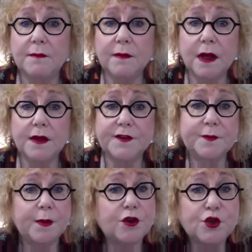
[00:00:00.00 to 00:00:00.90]
a
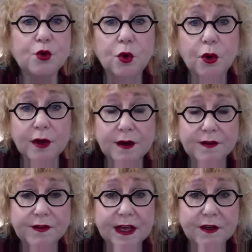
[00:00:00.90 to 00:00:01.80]
spiritual
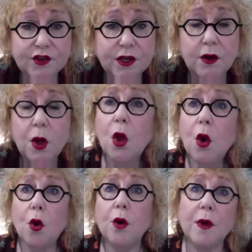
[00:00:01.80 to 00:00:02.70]
organization,
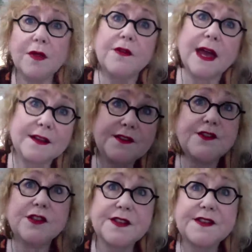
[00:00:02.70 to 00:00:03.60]
or whether that's
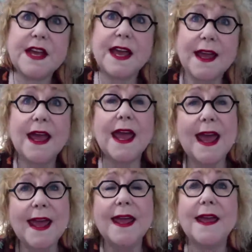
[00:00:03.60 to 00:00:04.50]
just saying,
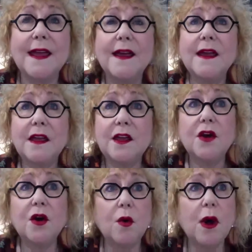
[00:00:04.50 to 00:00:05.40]
hey, you
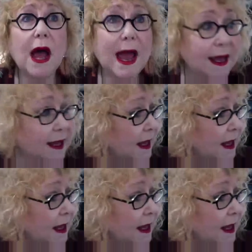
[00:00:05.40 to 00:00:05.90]
know, I